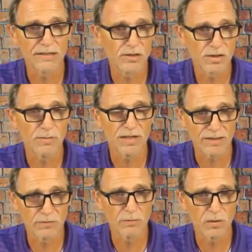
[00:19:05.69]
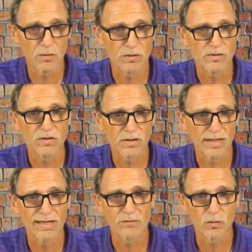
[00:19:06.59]
Just about every motor is going to
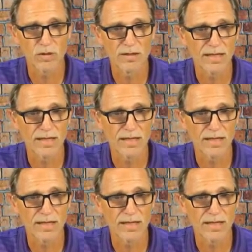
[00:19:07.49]
have a run